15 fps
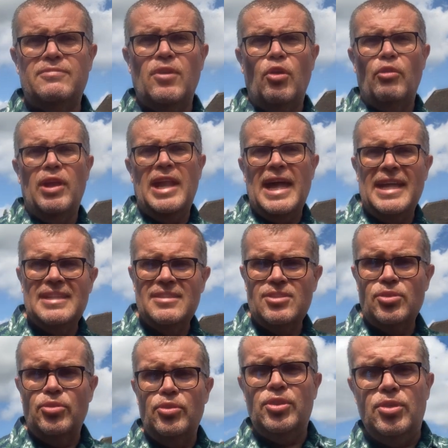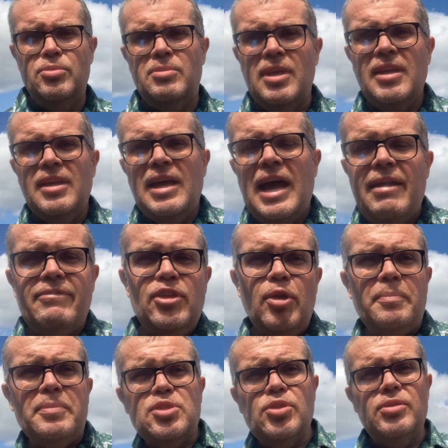foreign lands or you have the
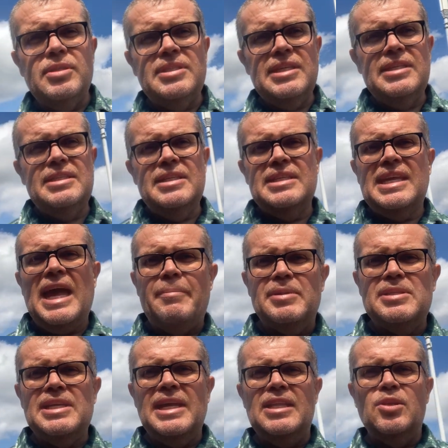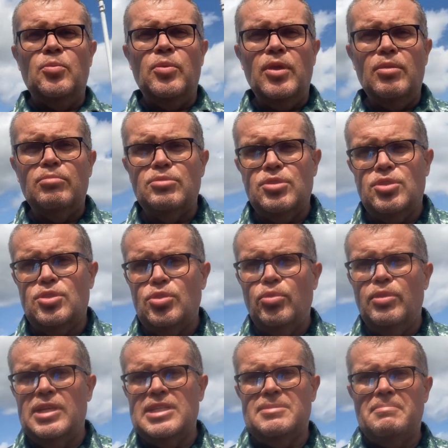opportunity to decapitate the world's
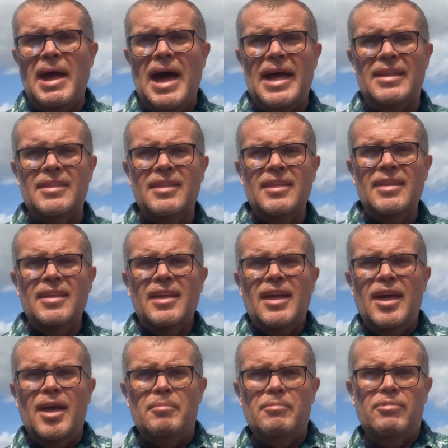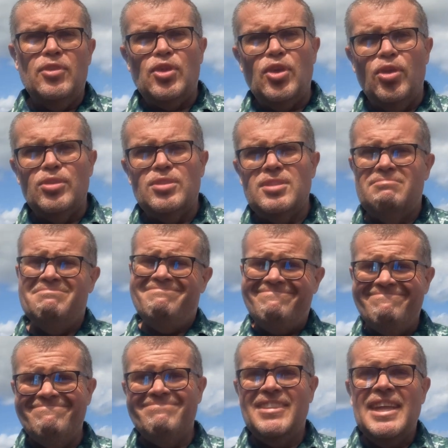tallest man um, for God.
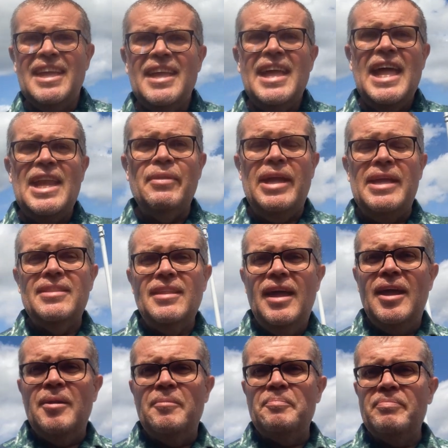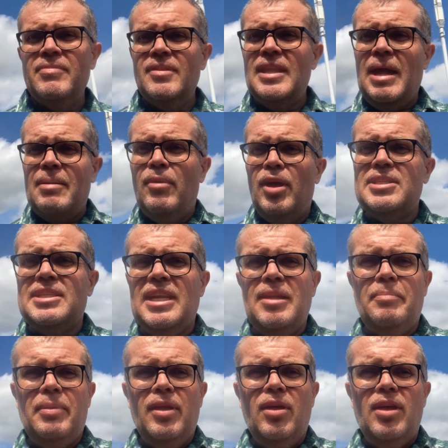Anyway, um, that might still
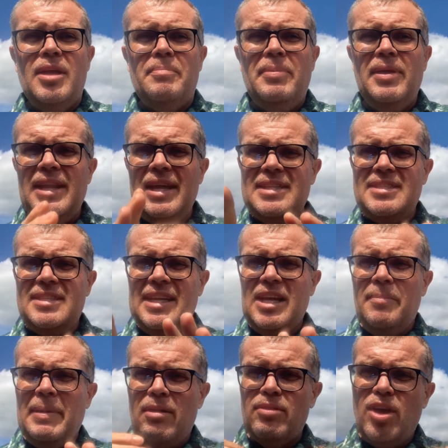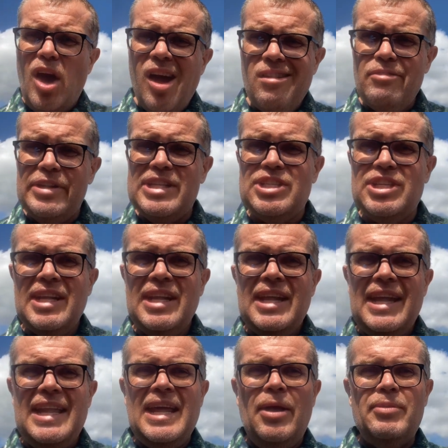apply, but let's think about courage
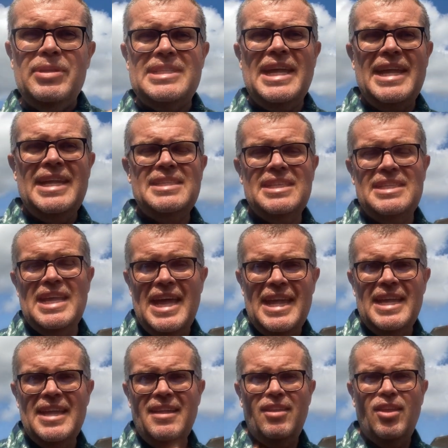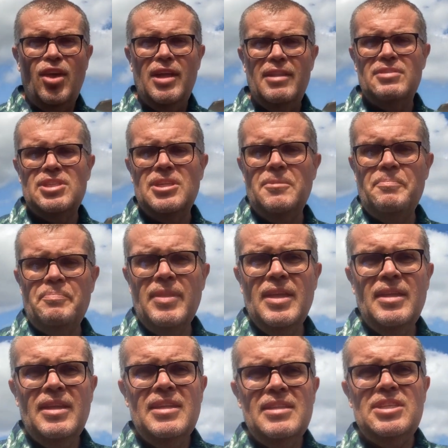in our day-to-day lives.
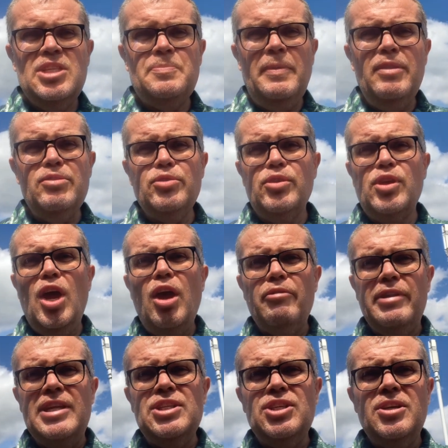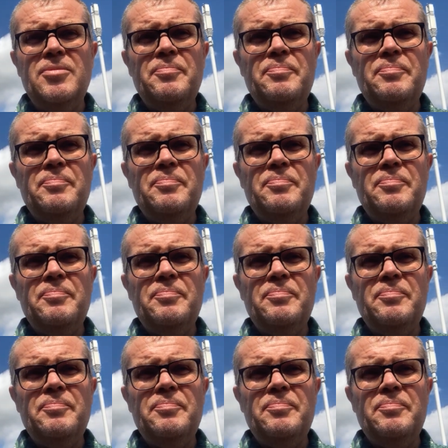See, spiritual courage